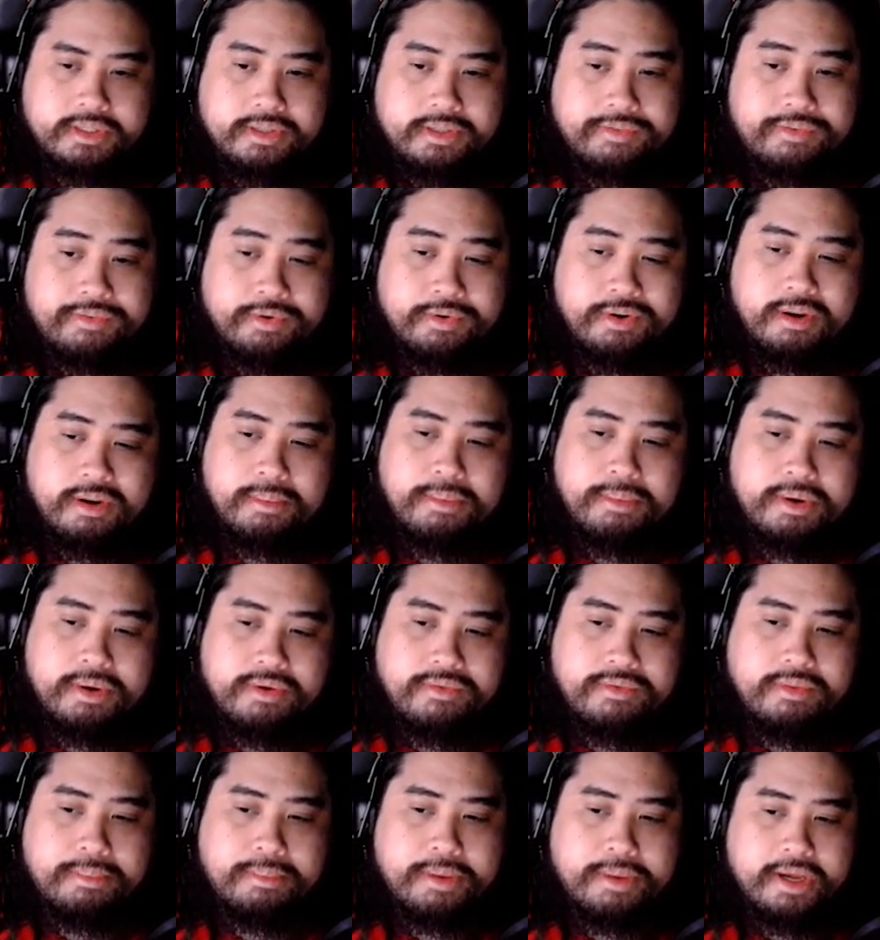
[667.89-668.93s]
If you're in the middle
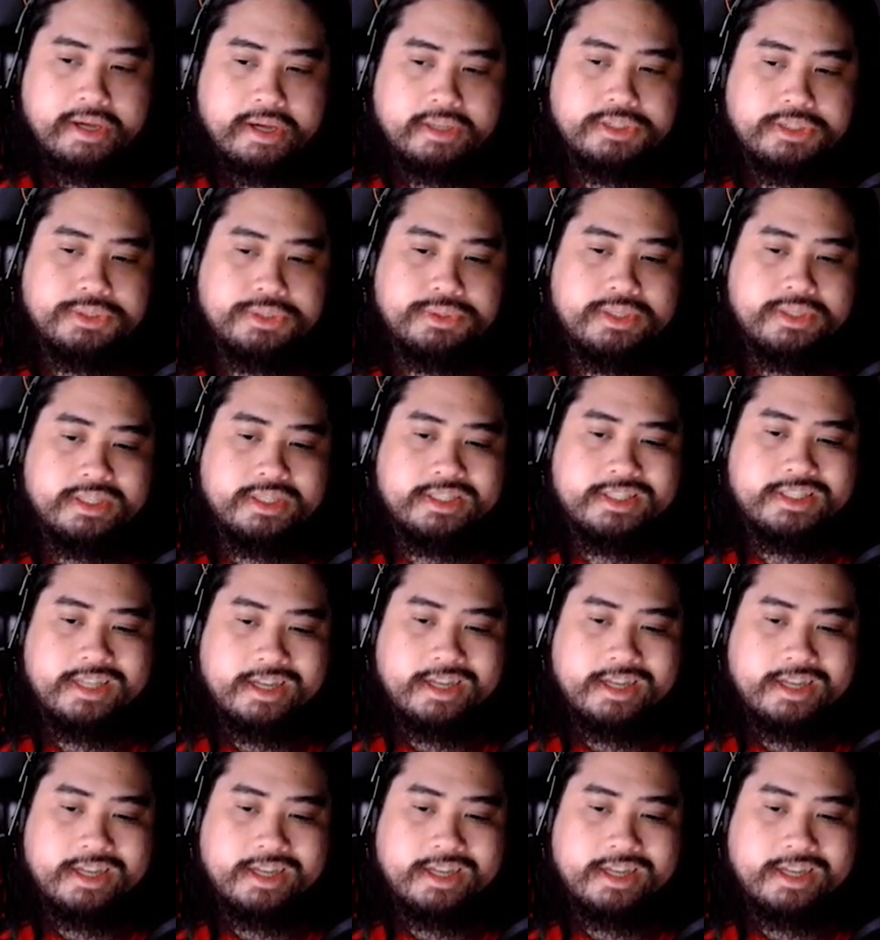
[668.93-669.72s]
of the pack during the second